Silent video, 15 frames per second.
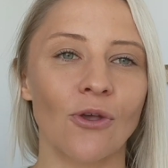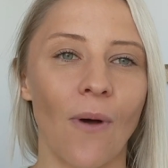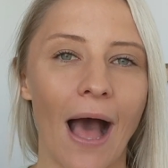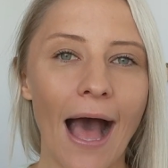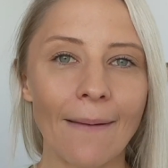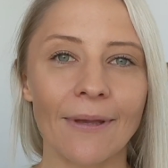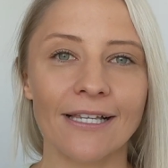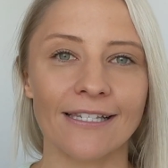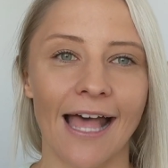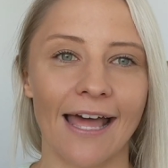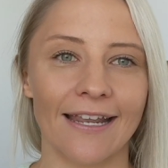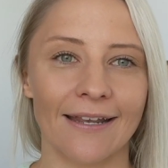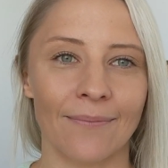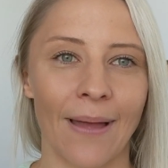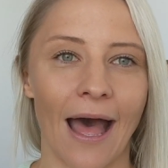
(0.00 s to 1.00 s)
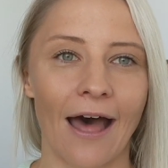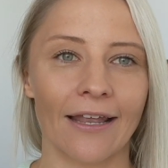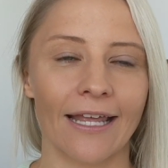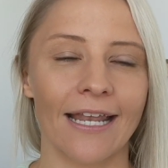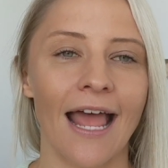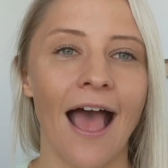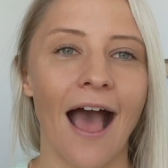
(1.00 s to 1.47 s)
So I'm excited
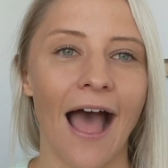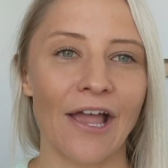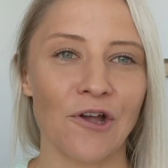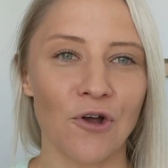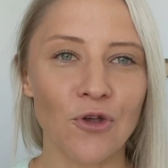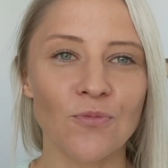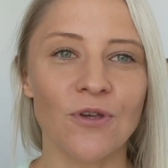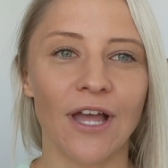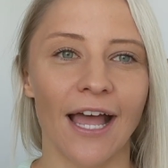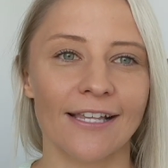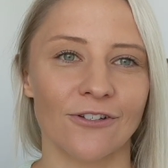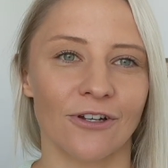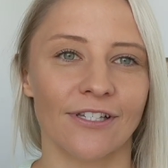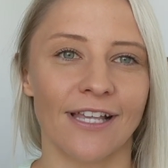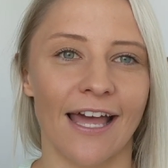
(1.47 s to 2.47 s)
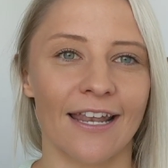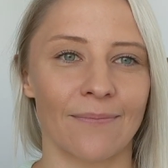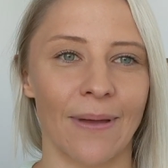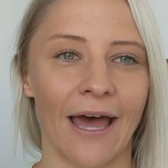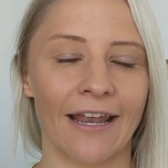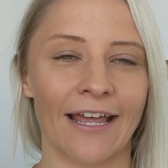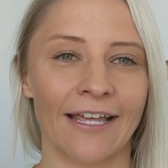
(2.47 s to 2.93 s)
about it. I hope you guys are
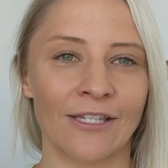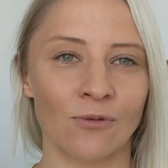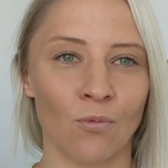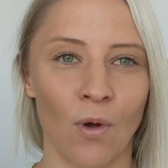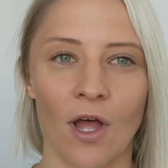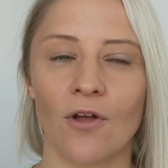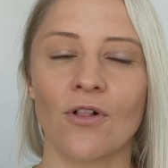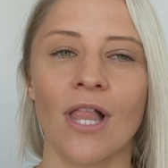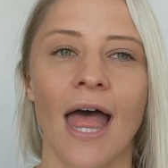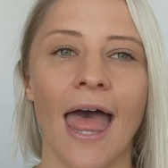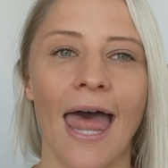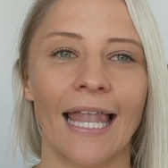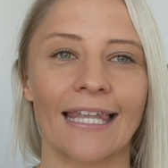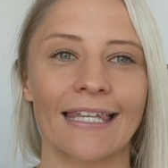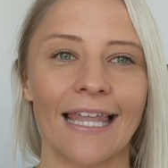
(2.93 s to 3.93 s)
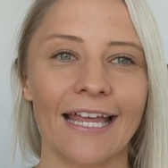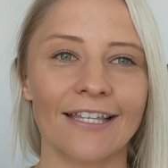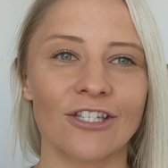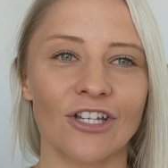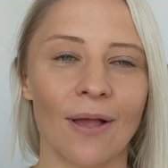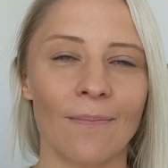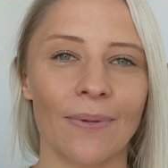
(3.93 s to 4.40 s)
excited about it as well.
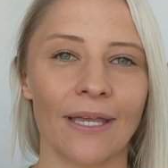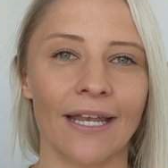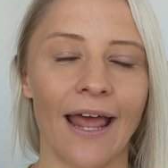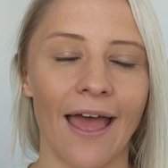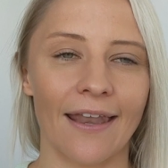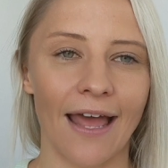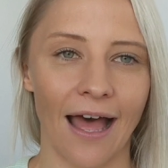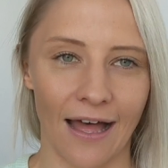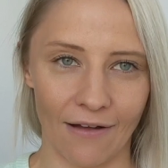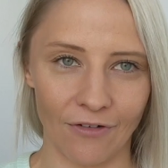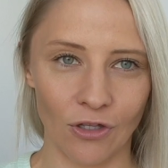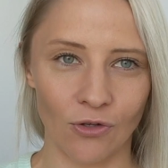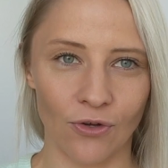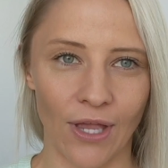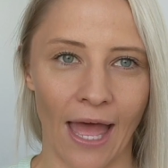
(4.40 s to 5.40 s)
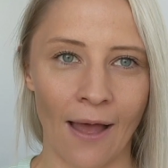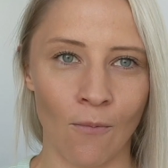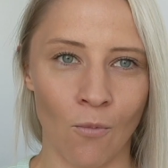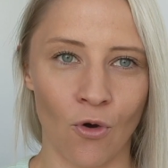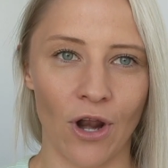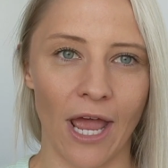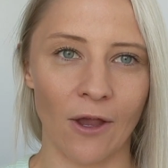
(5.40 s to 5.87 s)
Let's jump in and have a look
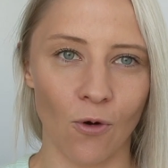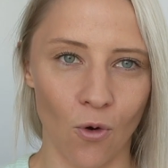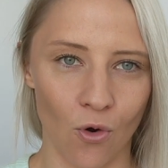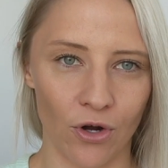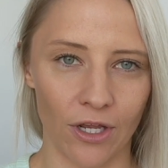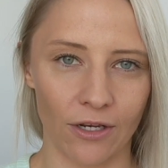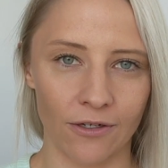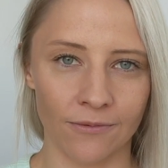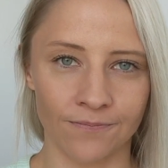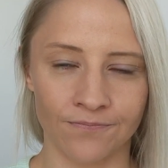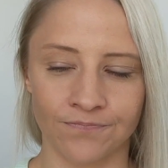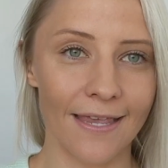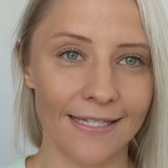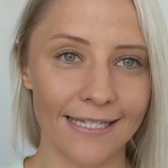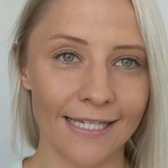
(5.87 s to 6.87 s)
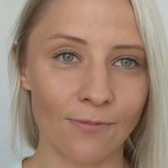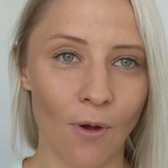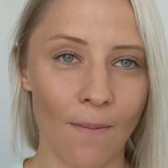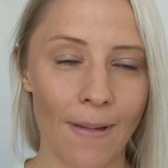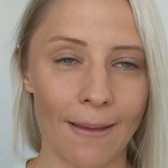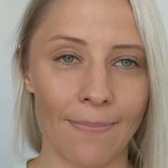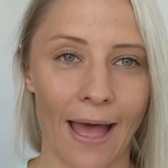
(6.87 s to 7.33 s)
at what I ordered. This is
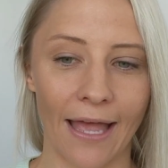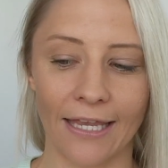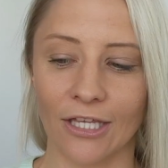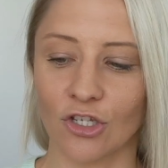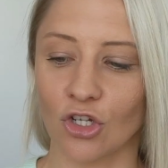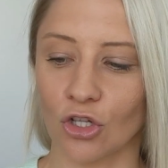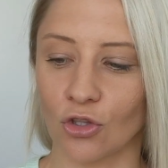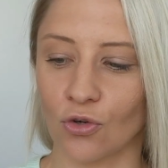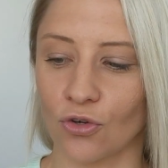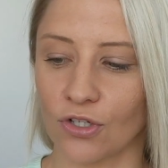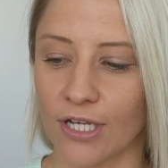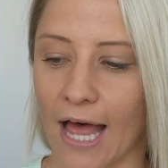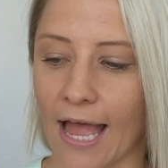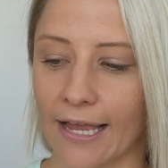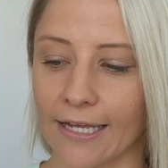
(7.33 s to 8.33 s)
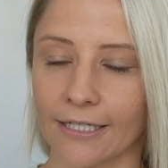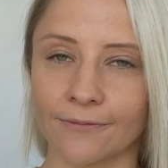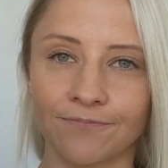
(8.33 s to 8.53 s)
what my package looked like.